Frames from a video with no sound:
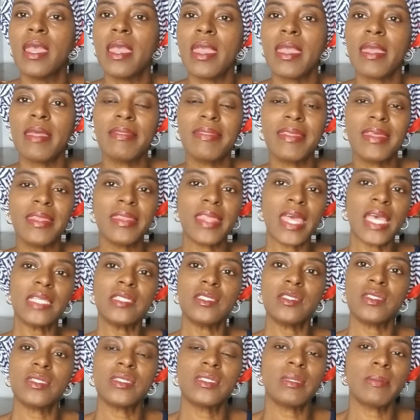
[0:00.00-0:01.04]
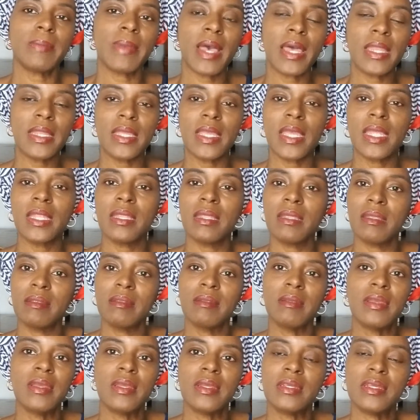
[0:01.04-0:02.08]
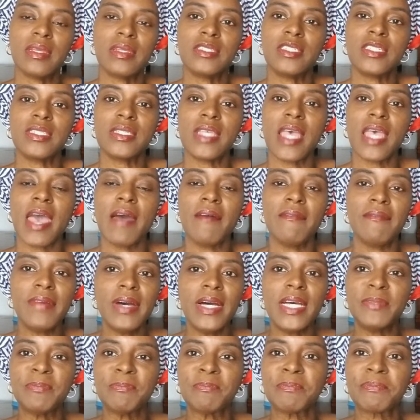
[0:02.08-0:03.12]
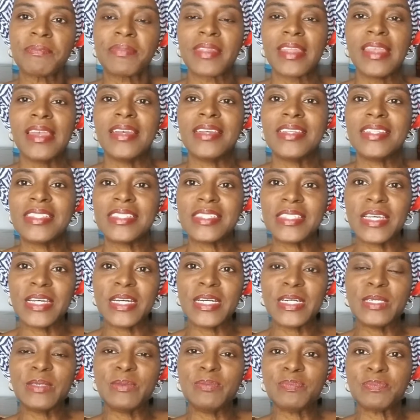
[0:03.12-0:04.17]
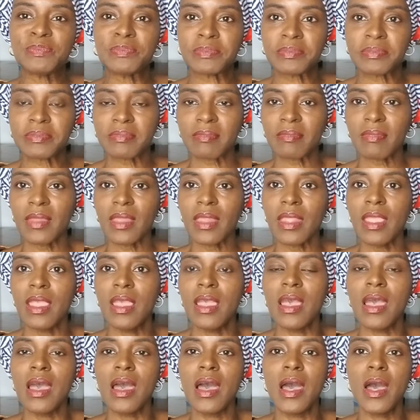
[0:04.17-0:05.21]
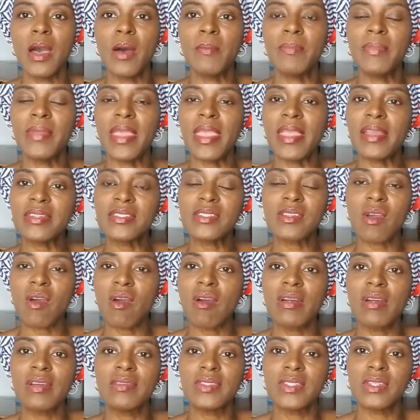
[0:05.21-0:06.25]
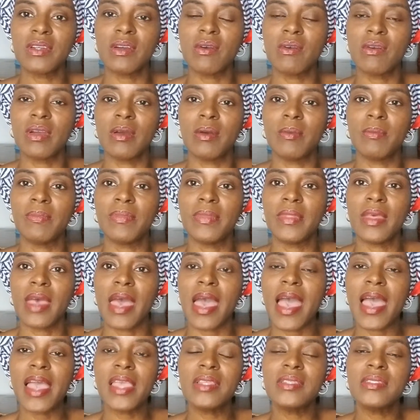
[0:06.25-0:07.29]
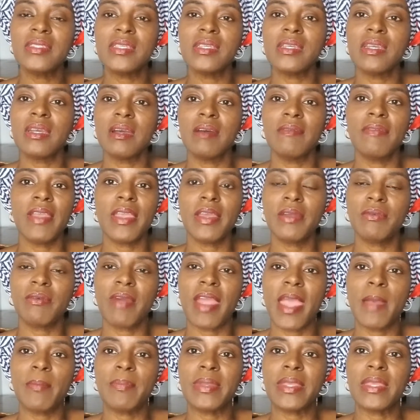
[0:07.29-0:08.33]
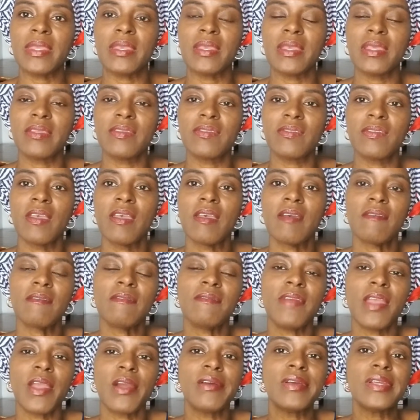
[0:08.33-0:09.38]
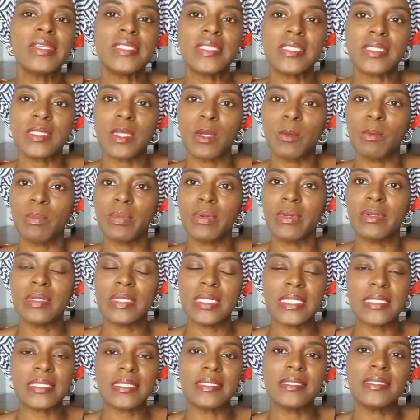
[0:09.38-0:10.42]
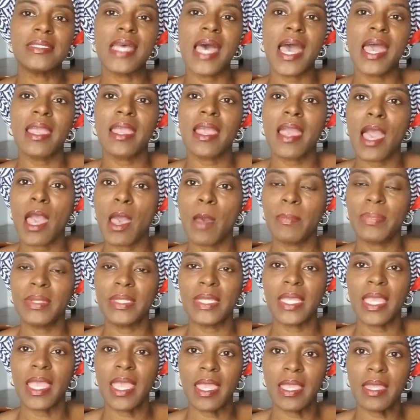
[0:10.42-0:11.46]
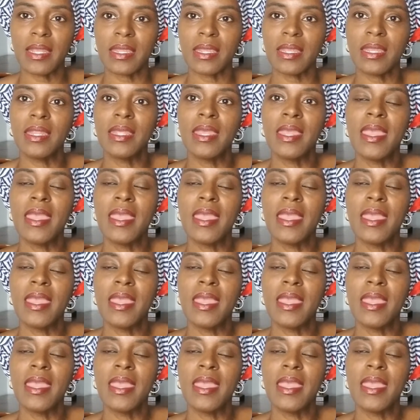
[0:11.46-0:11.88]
And then that's just about it. And just have fun. So hair scarves, the idea of head wrapping is very simple. It's not complicated.